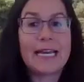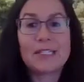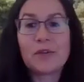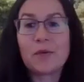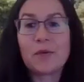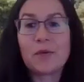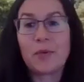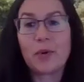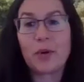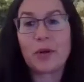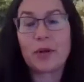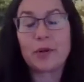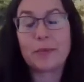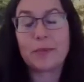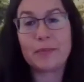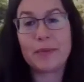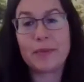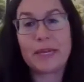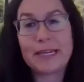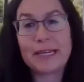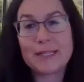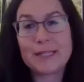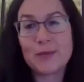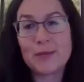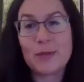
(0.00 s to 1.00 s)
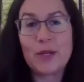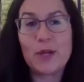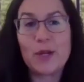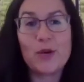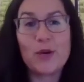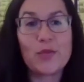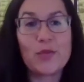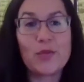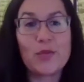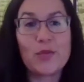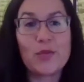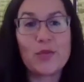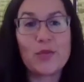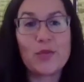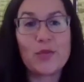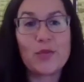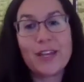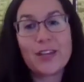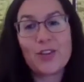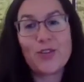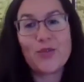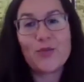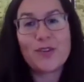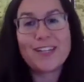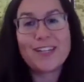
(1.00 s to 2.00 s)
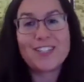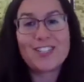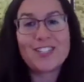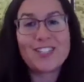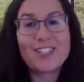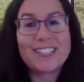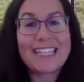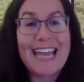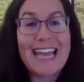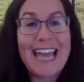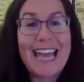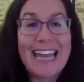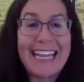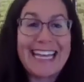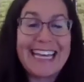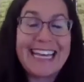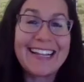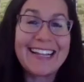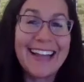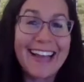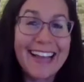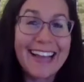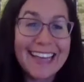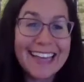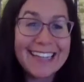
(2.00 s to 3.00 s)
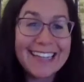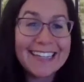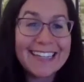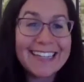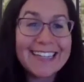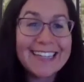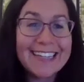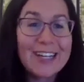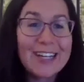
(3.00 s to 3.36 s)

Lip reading: so important, because we don't, right? You don't want just any client.